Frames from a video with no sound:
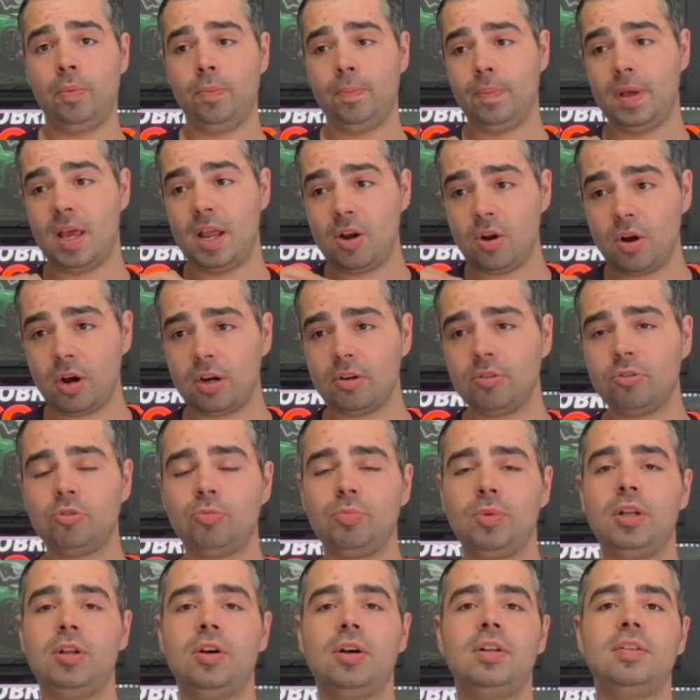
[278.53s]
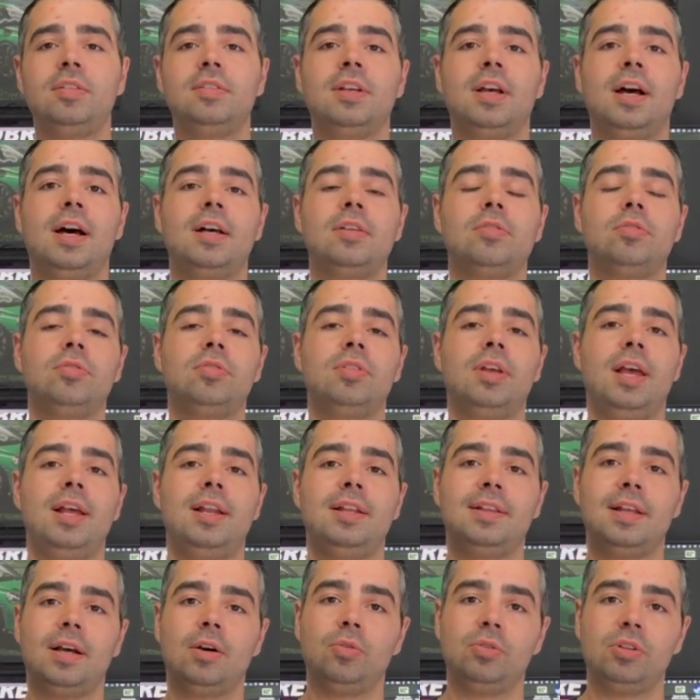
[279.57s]
The best case scenario is that it's
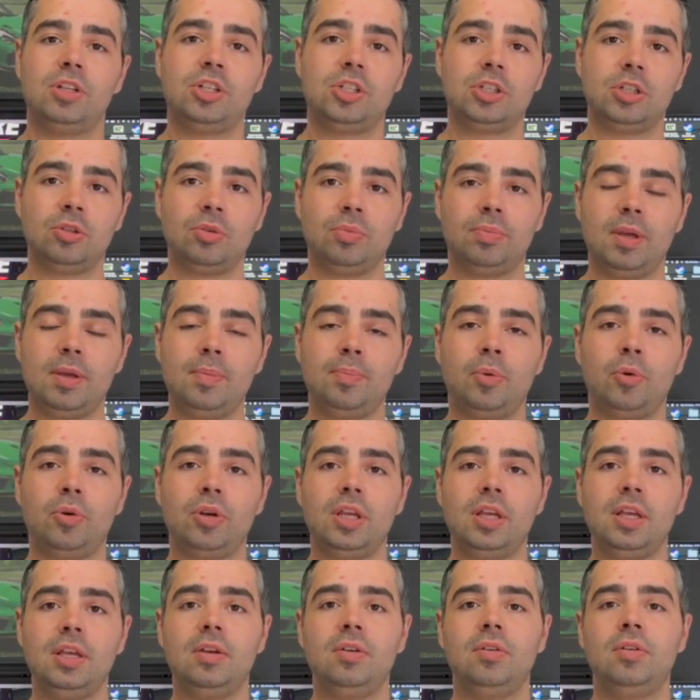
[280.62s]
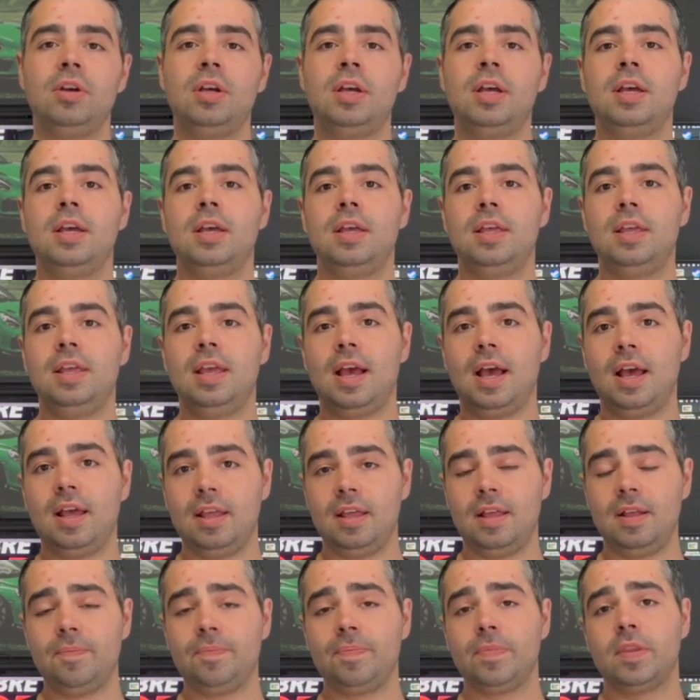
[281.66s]
only dripping a little bit, and then it will only
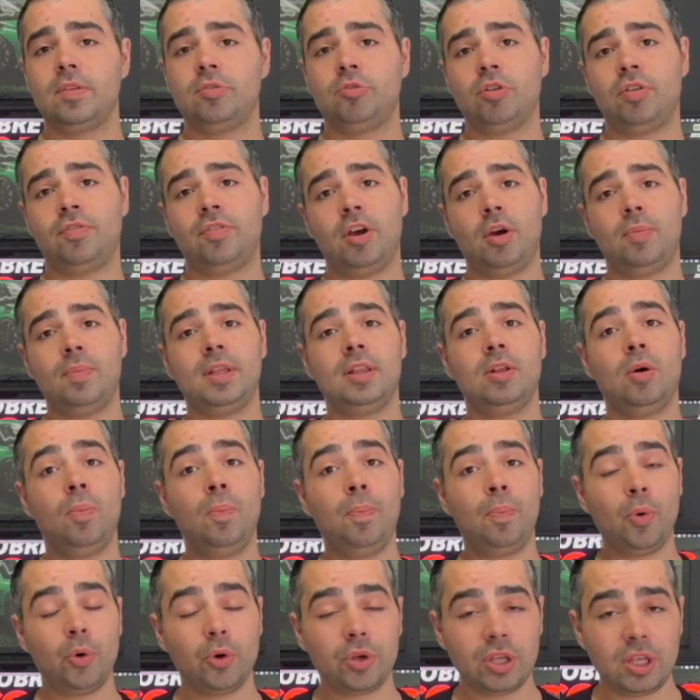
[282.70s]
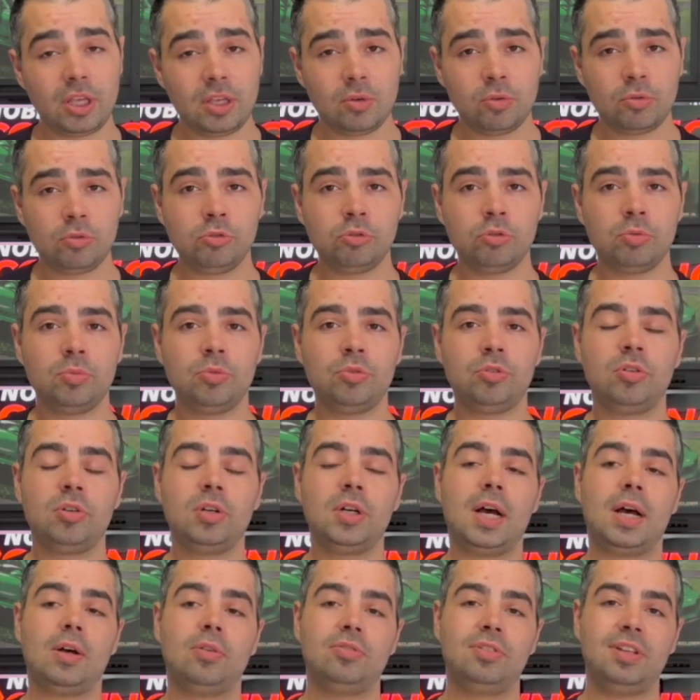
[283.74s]
slightly increase the consumption of your car.
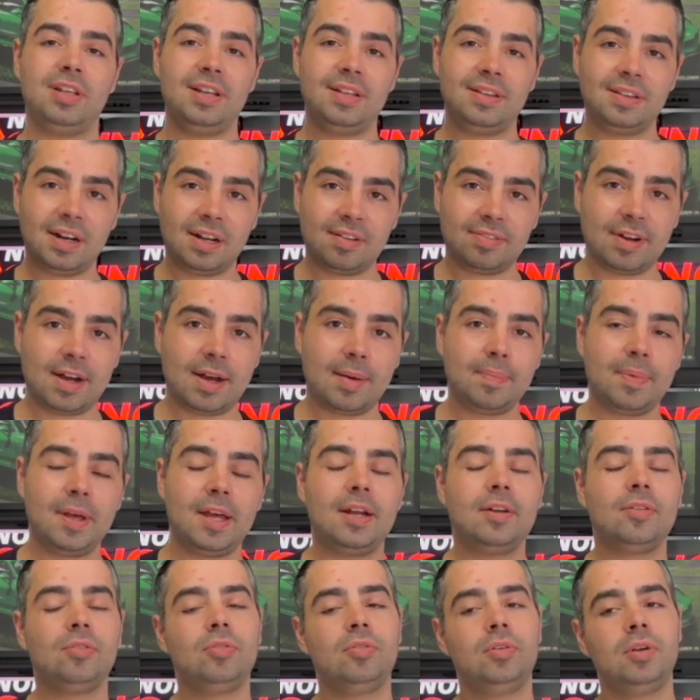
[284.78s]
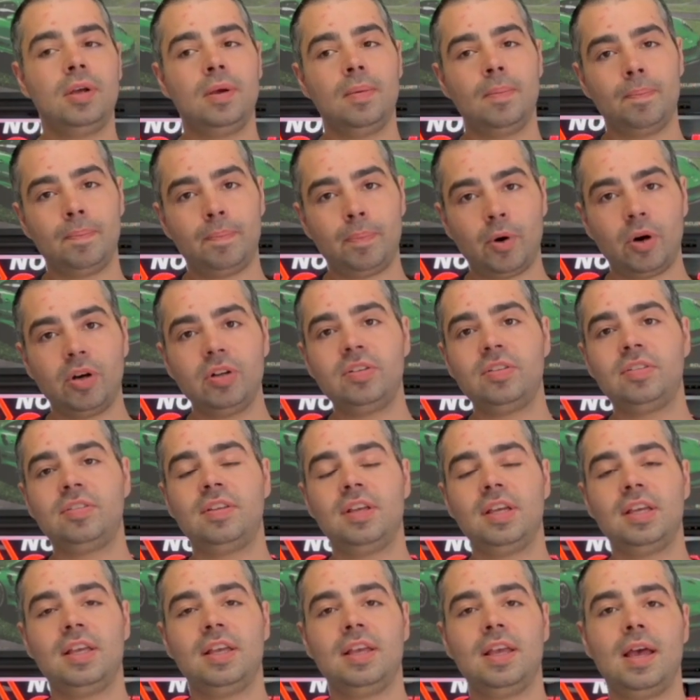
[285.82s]
If it jams open, it might cause the
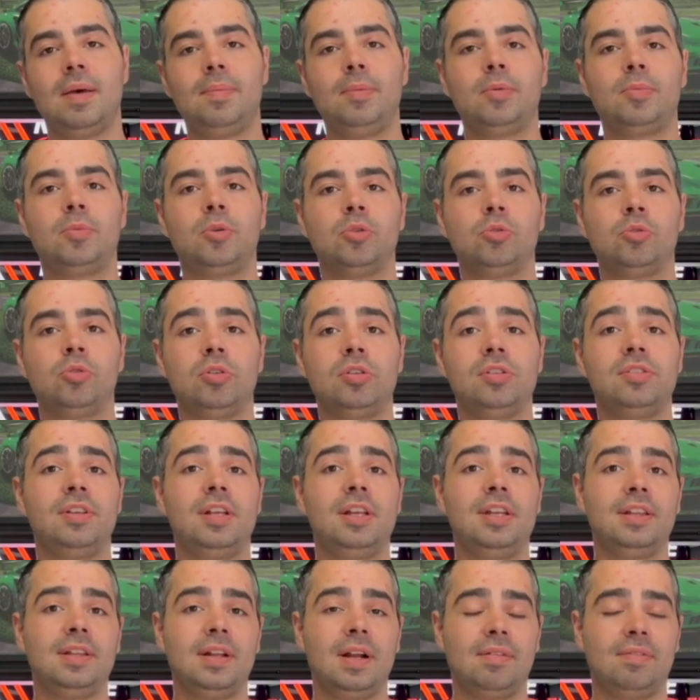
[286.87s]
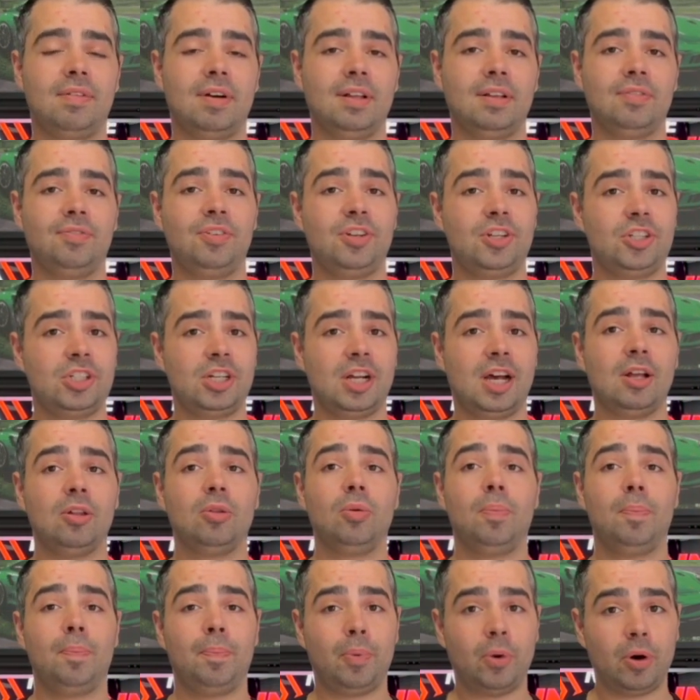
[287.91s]
engine to break down. If it jams closed,
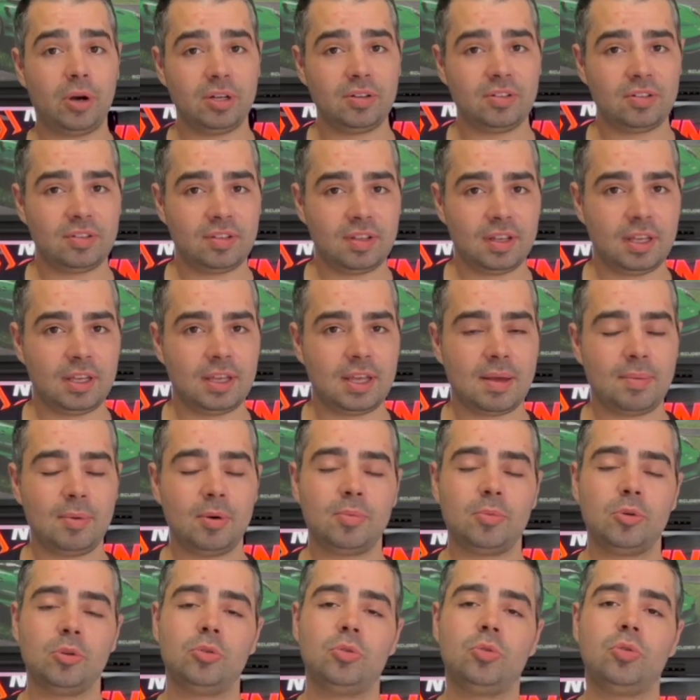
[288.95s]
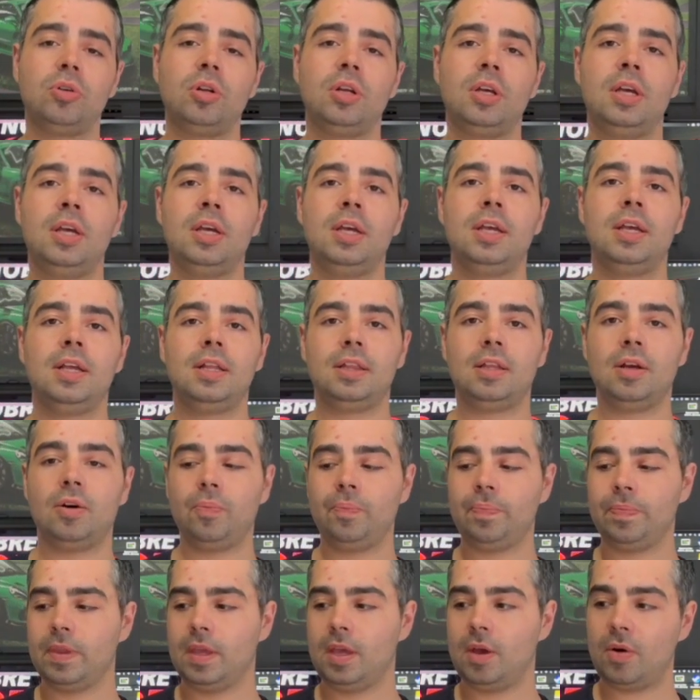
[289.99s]
it might also cause the engine to break down.
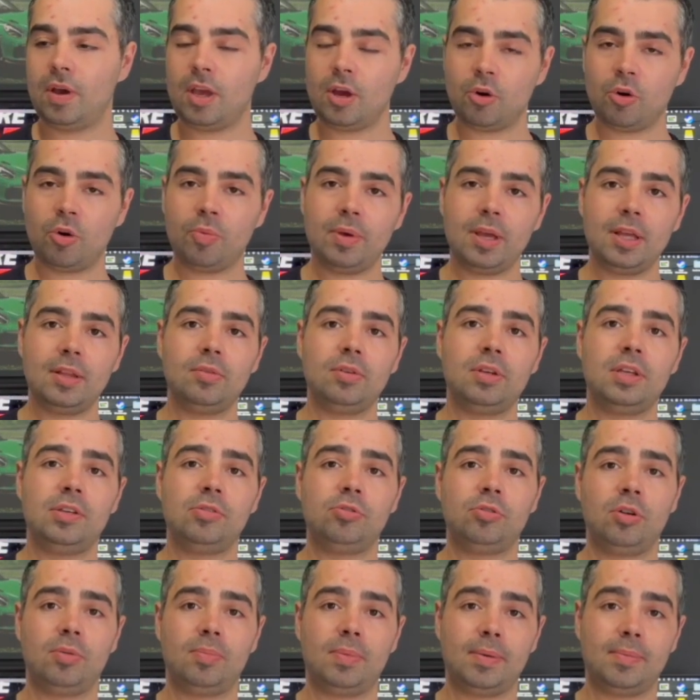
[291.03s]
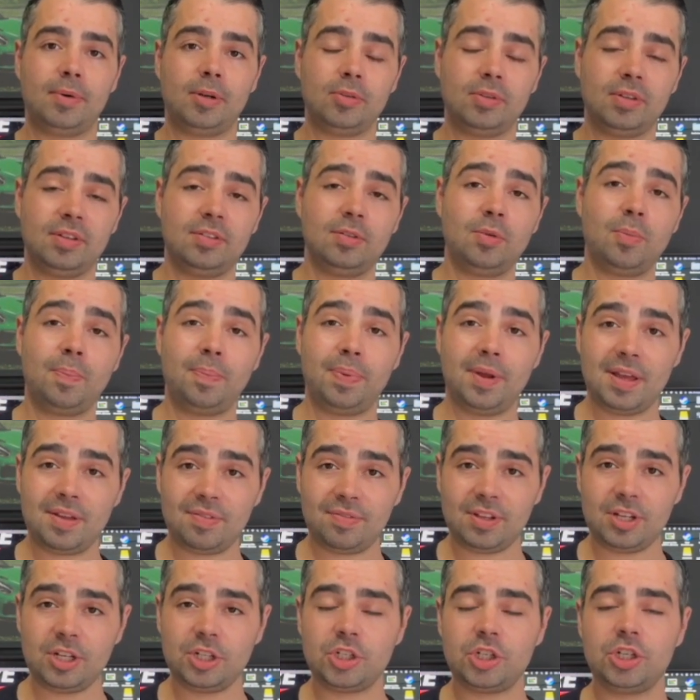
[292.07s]
So I recommend that this be a
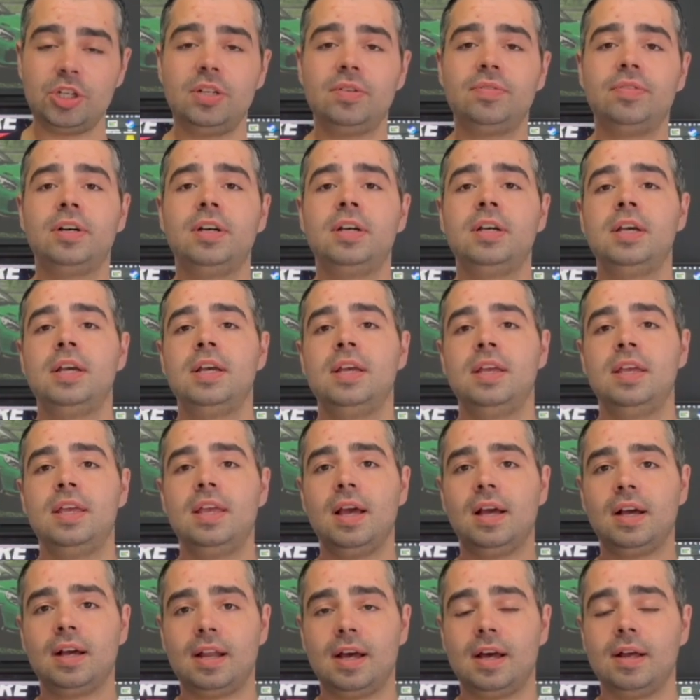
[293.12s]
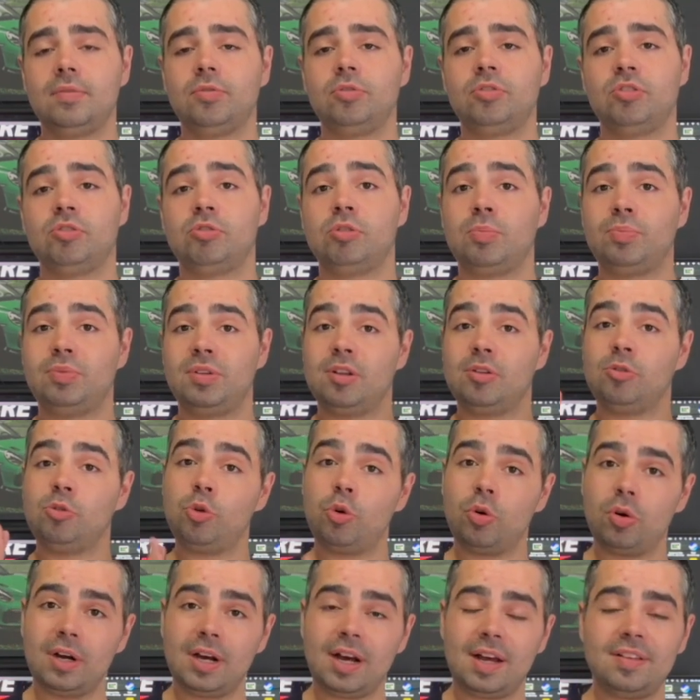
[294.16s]
preventative solution. And of course,
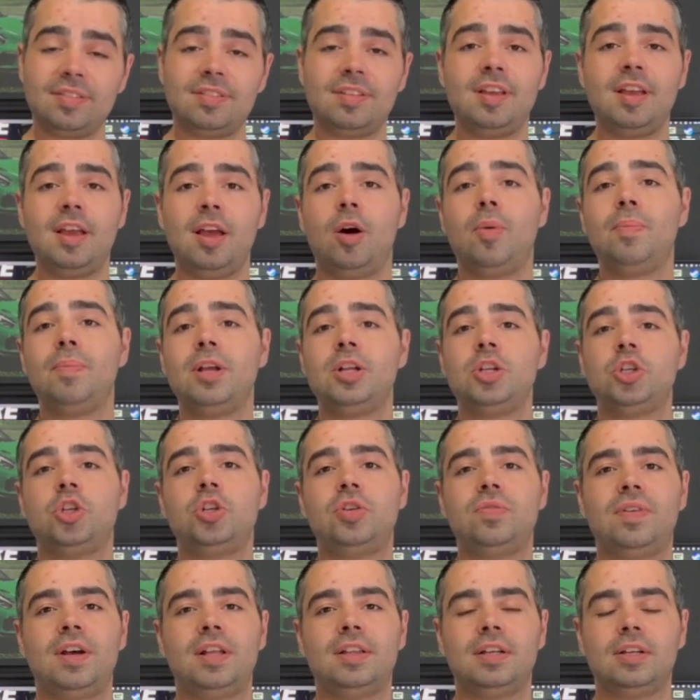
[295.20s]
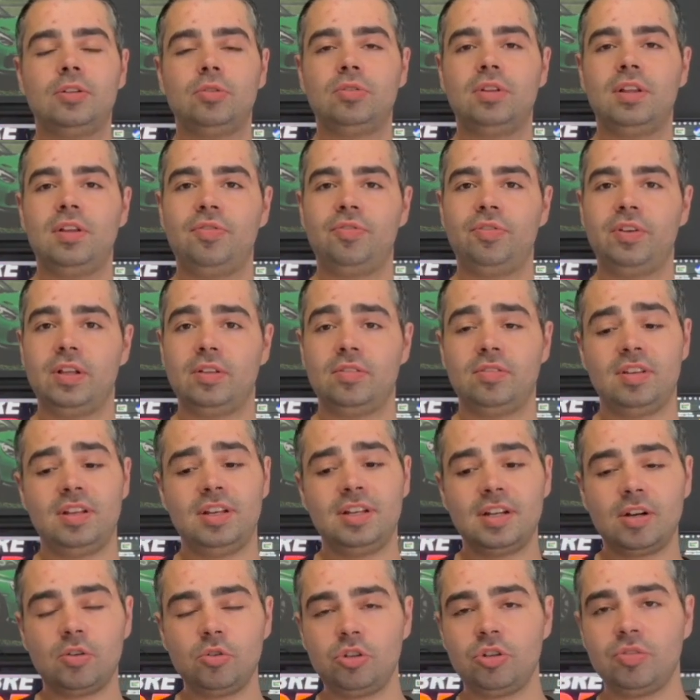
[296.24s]
you only need to change it if it's really
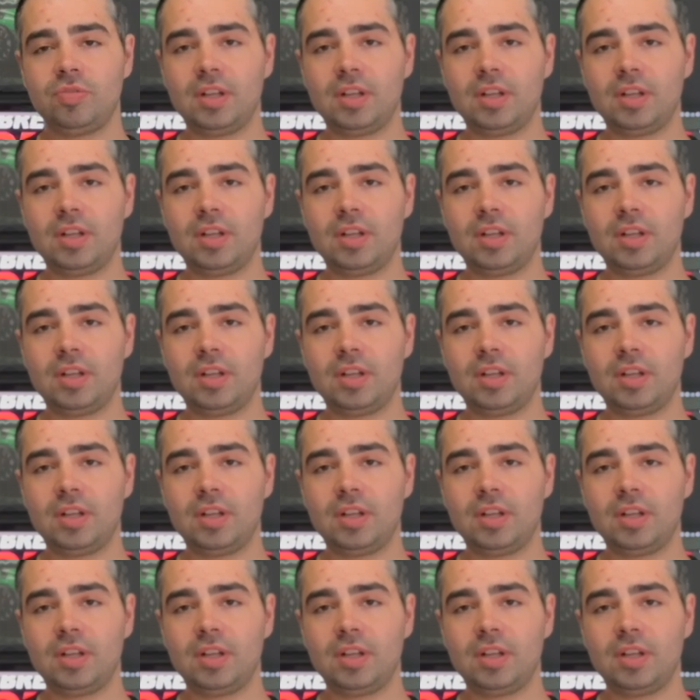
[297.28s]
defective.